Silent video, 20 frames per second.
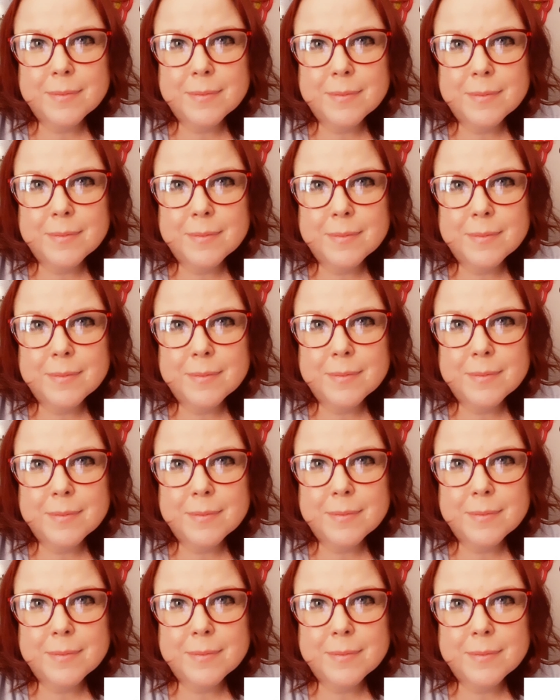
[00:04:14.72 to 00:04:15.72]
And
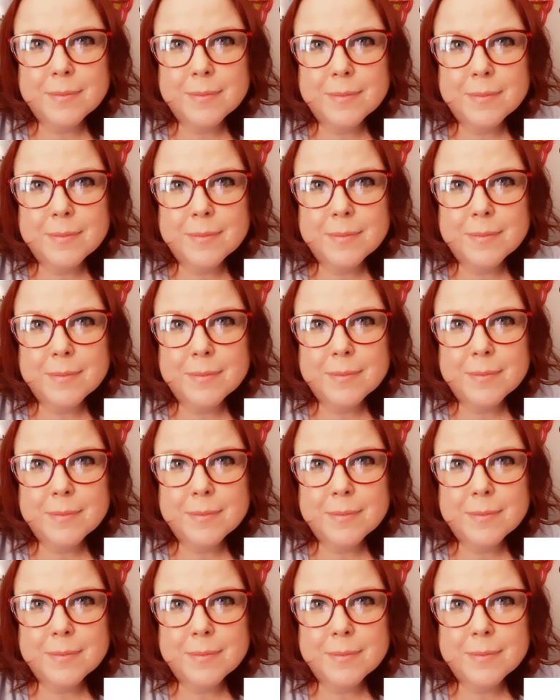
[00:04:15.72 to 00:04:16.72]
you may
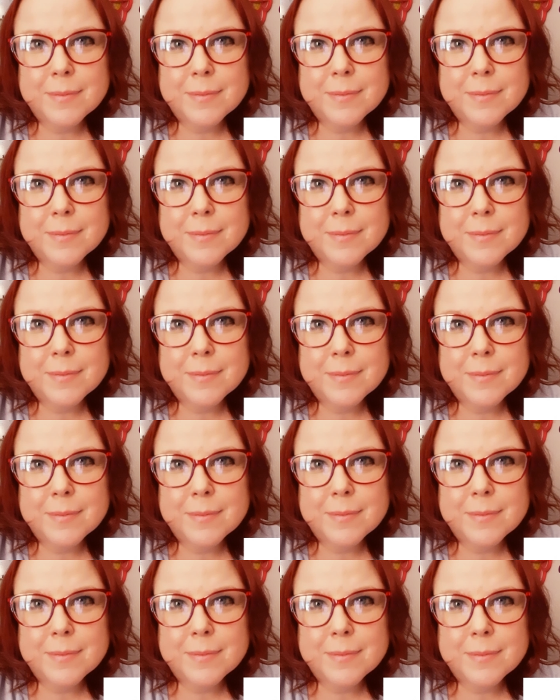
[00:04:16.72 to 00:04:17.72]
have
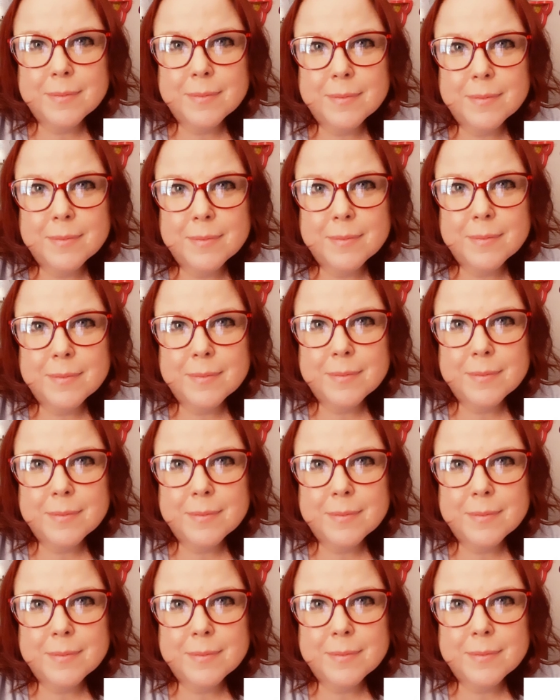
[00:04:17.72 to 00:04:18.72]
gone through or
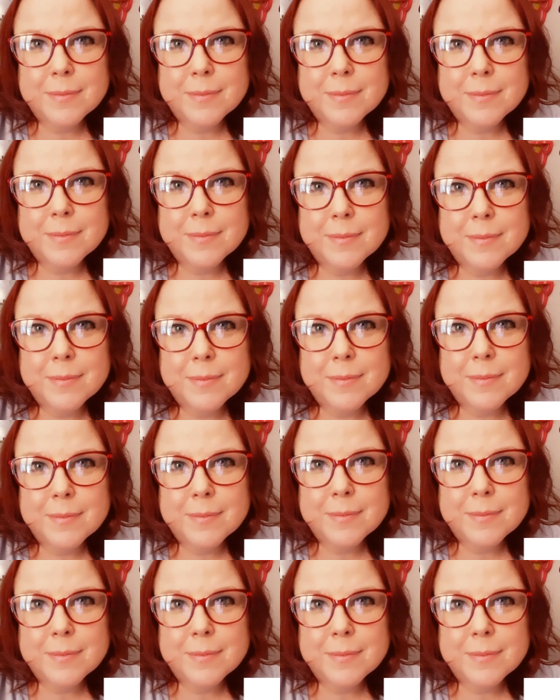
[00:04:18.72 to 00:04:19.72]
in a similar
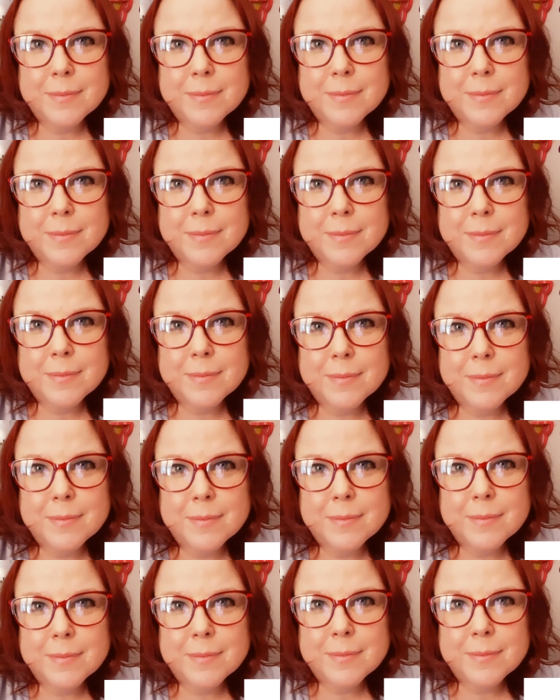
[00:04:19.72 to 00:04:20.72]
situation.
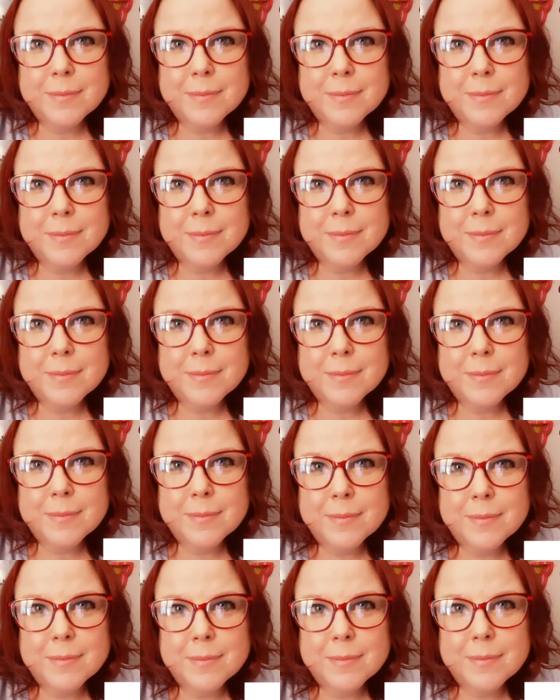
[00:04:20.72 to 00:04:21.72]
We
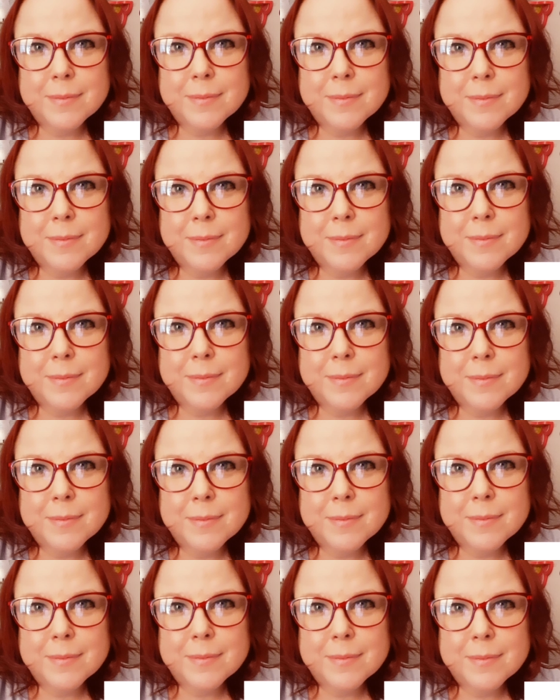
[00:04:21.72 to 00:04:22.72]
may have
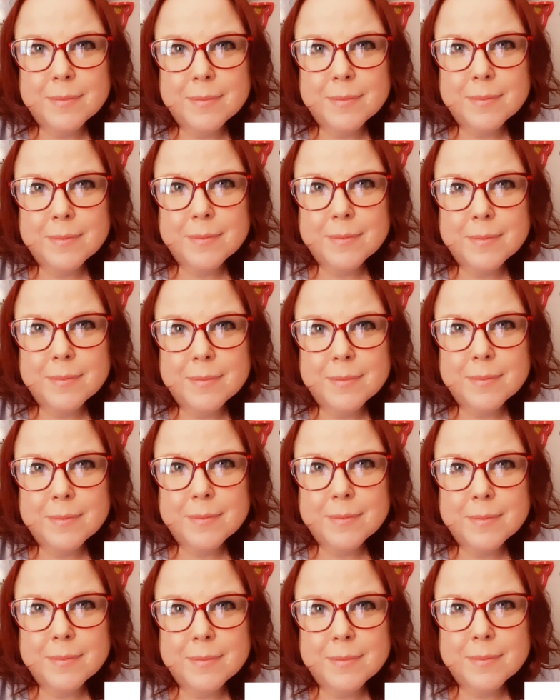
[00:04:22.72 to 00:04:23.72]
had similar
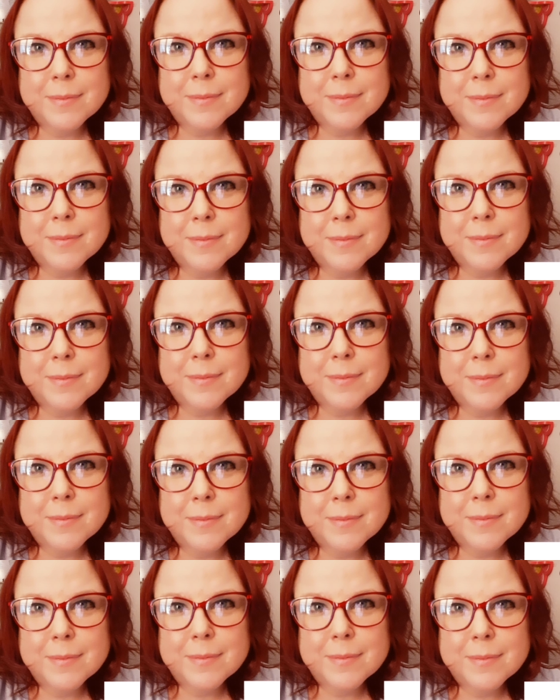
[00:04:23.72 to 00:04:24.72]
experiences,
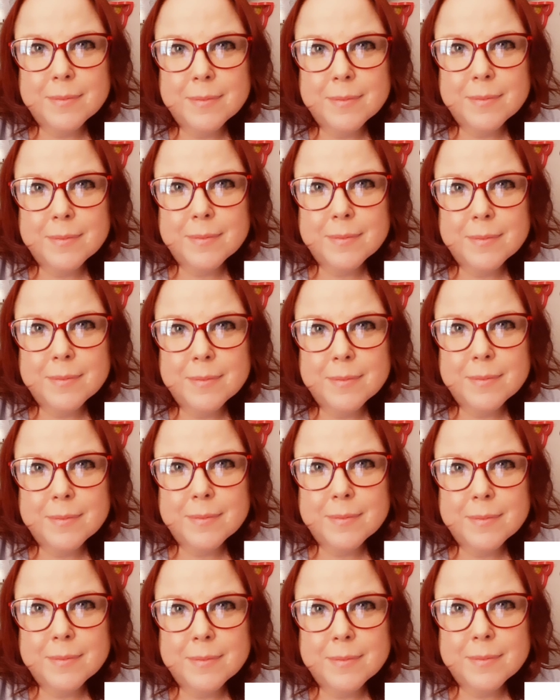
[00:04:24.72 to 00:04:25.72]
but you're right.
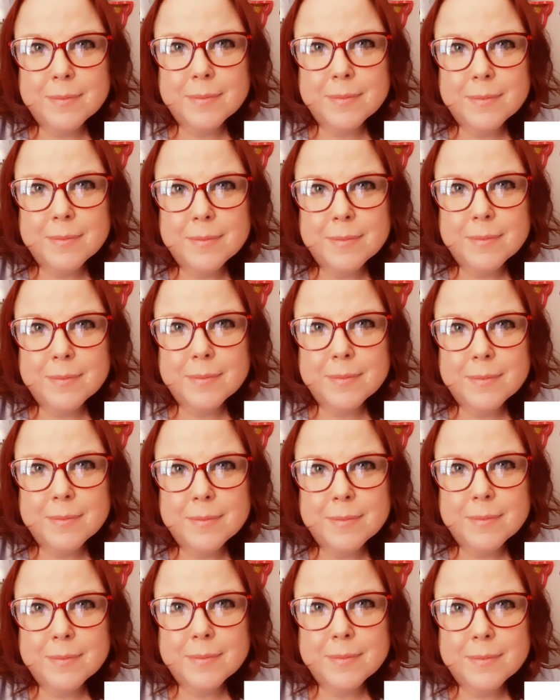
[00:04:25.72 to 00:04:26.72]

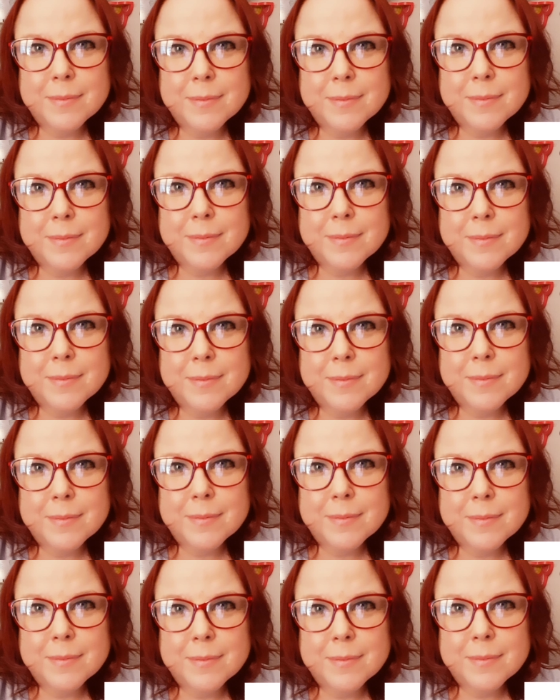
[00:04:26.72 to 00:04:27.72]
It's not your
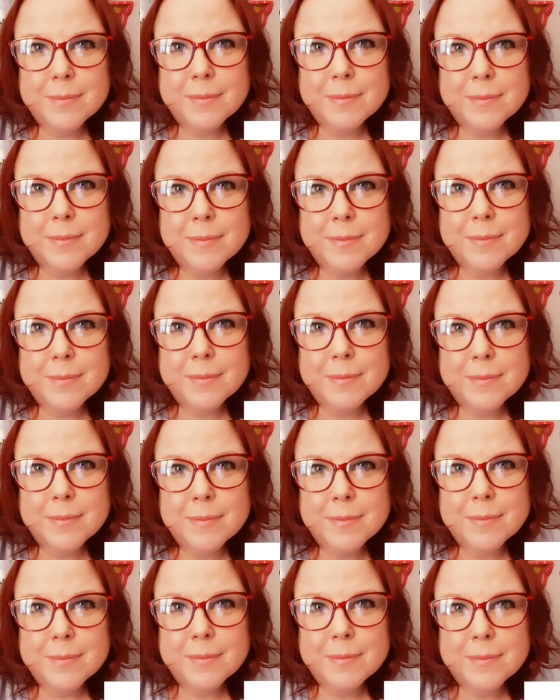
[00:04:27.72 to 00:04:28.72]
experience. Your
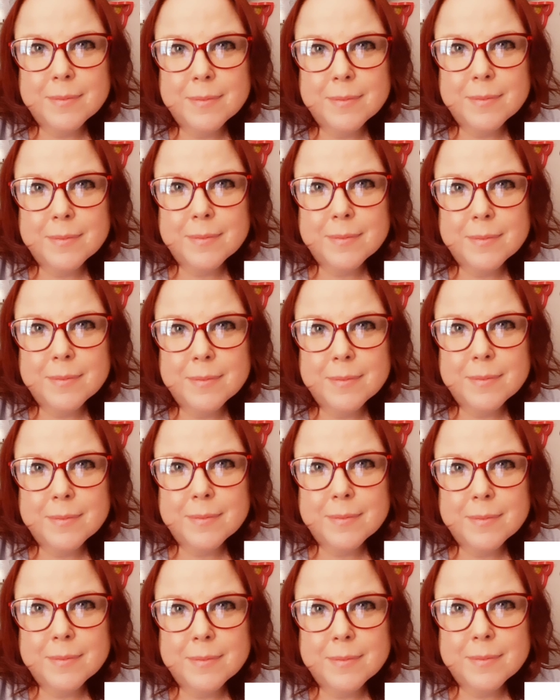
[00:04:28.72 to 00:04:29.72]
experience is not my
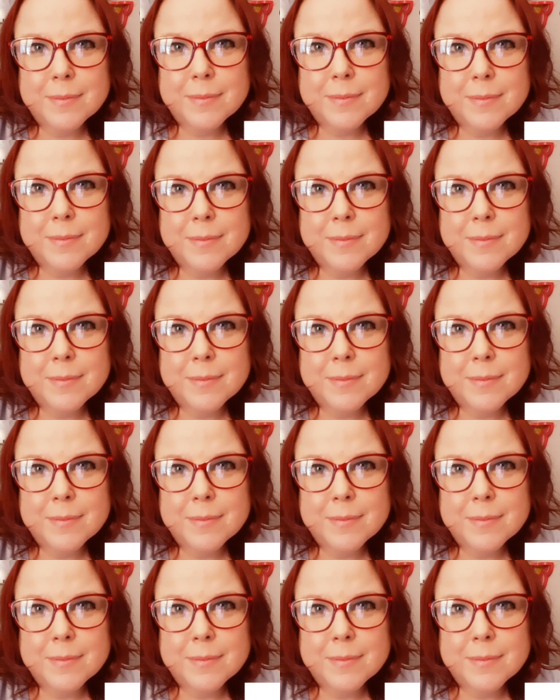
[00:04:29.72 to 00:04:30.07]
experience.